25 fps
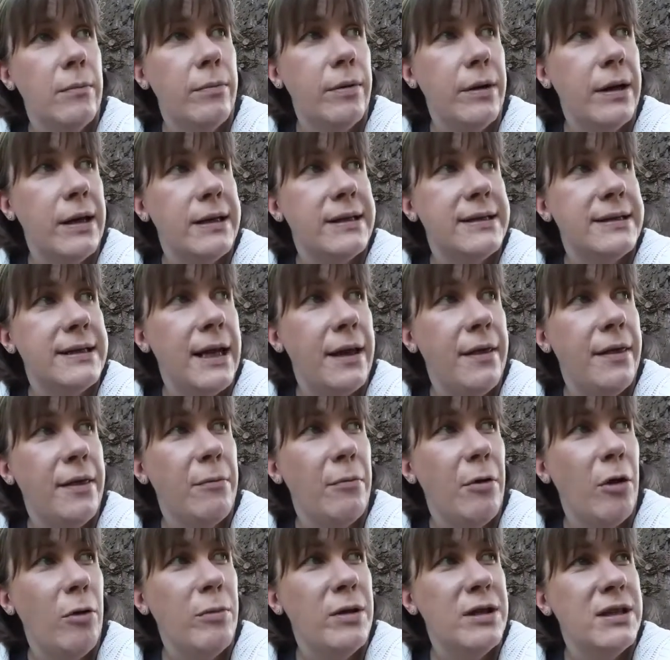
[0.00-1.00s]
but at
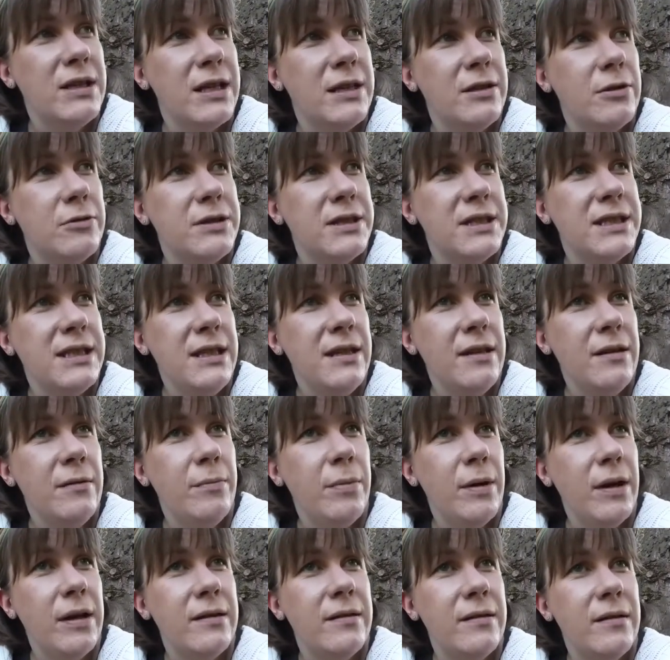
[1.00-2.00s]
the moment I don't see it.
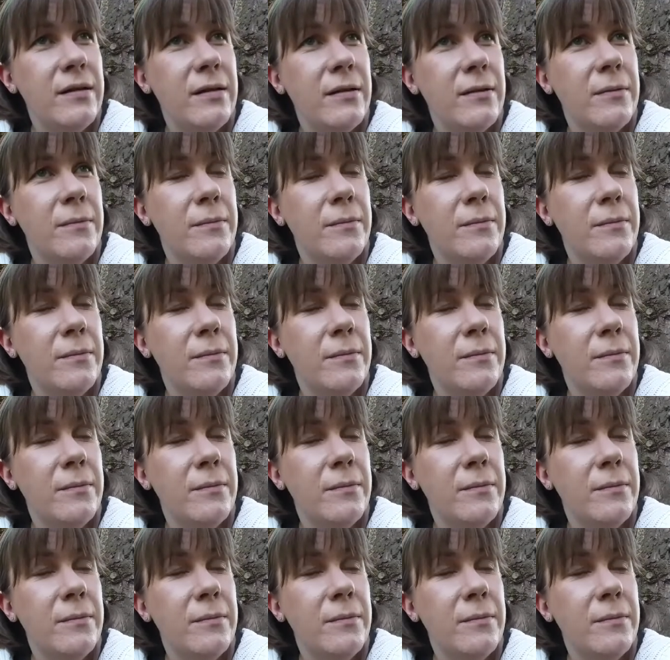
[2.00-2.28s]
But